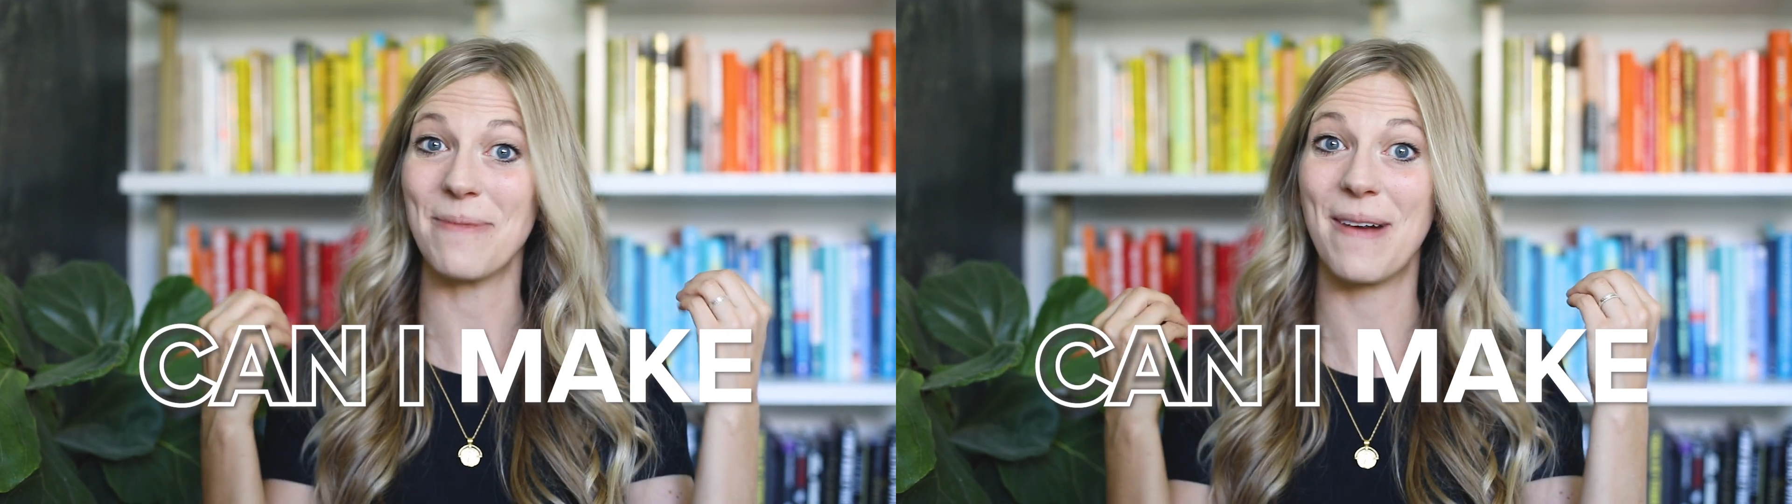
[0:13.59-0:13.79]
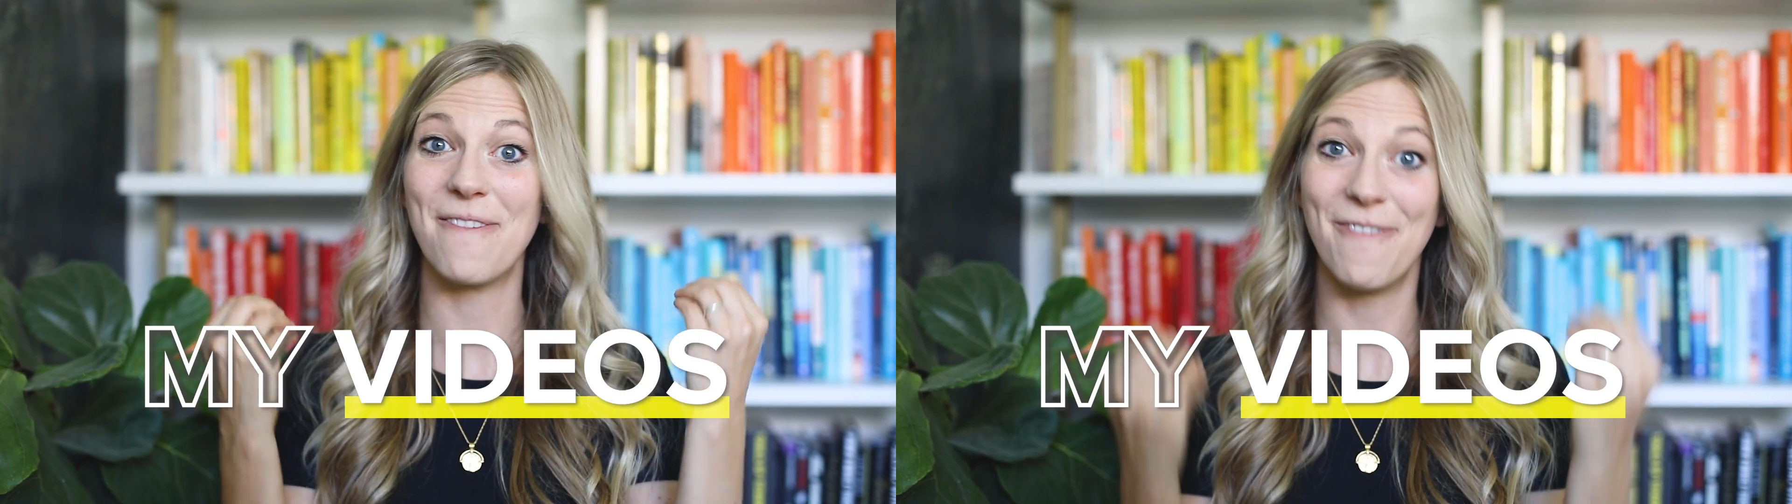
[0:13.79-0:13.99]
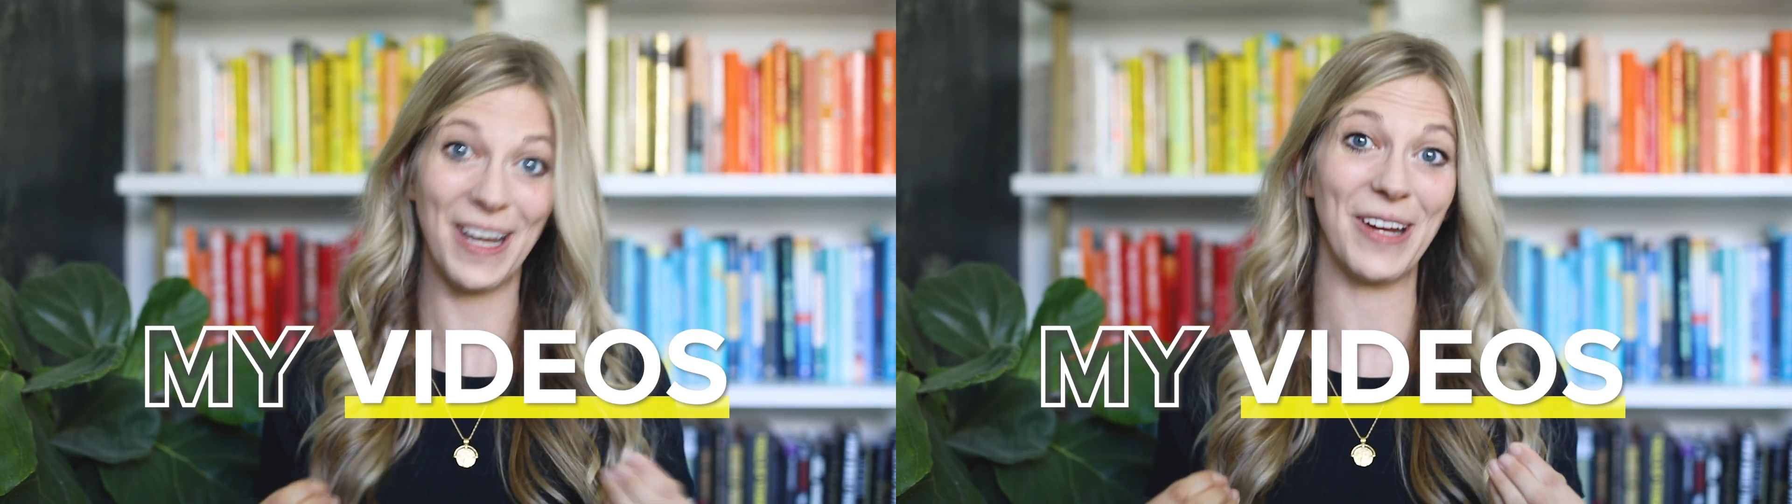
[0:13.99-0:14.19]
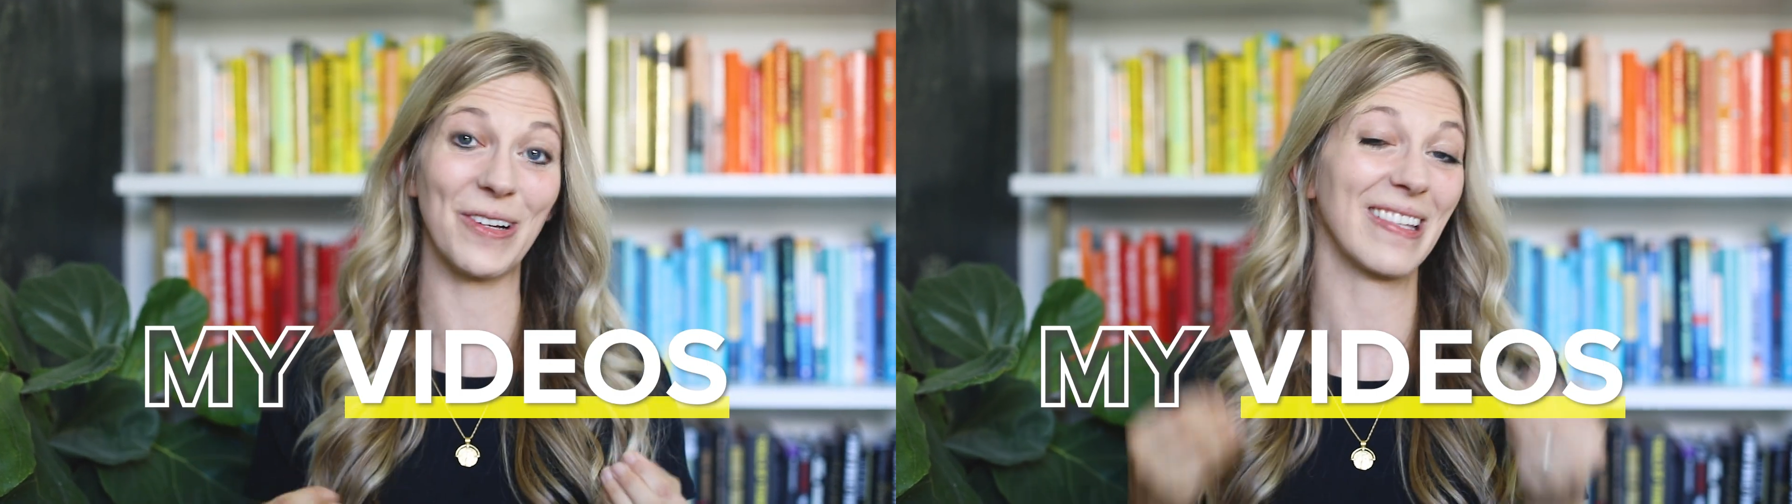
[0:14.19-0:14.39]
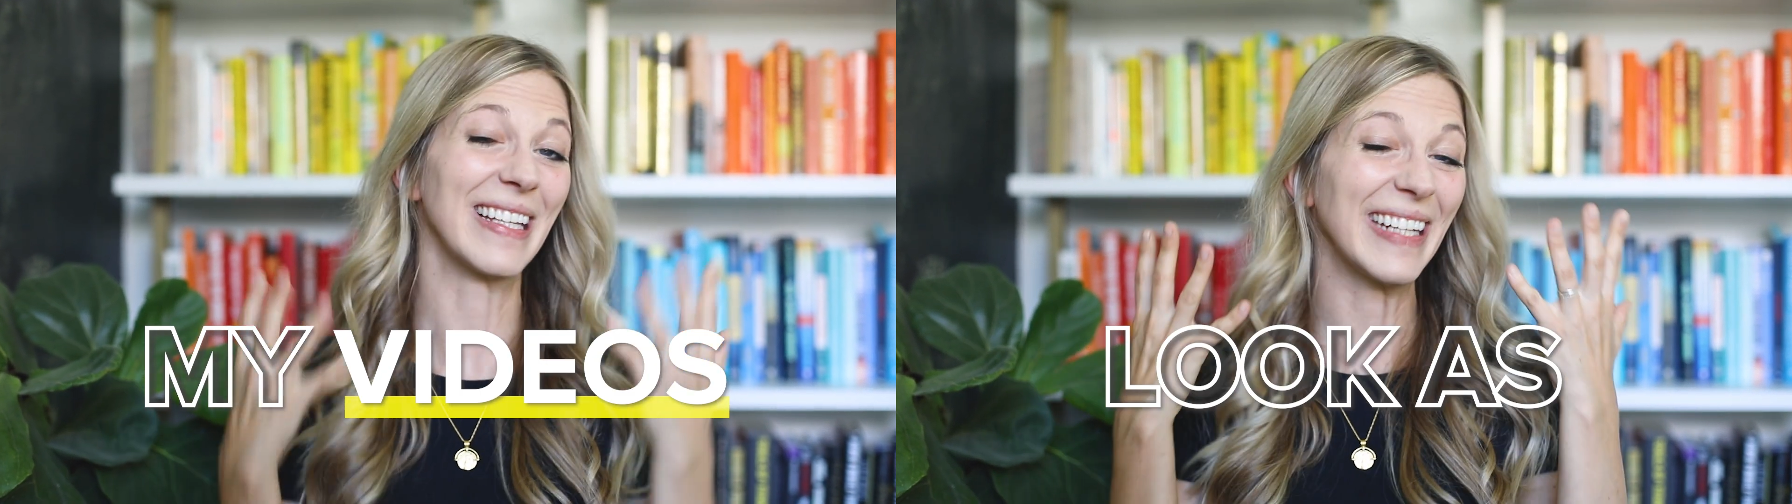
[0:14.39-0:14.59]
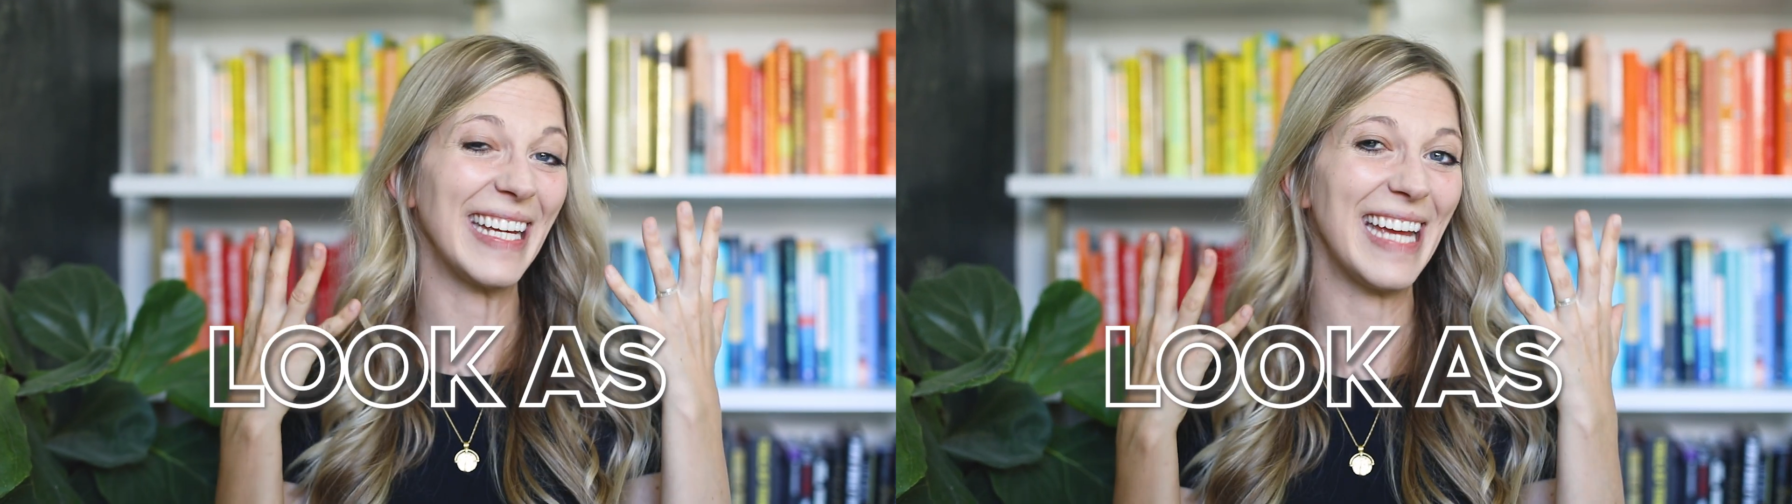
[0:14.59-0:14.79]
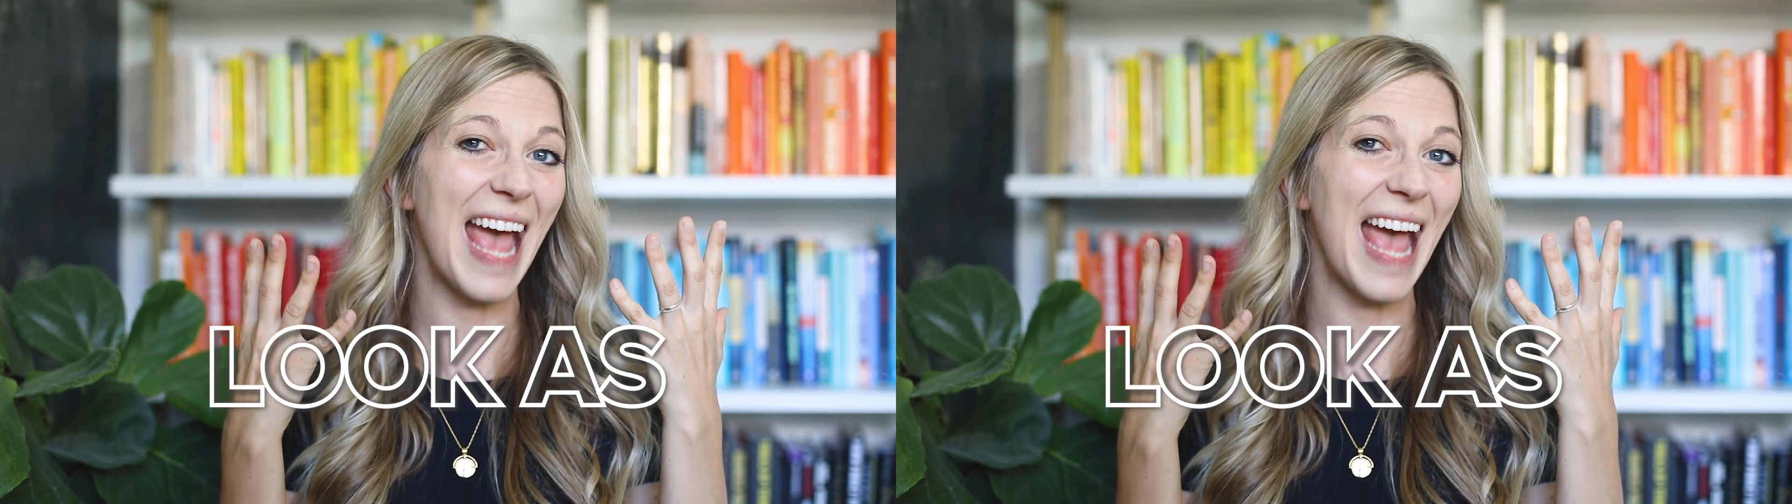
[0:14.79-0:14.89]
my videos look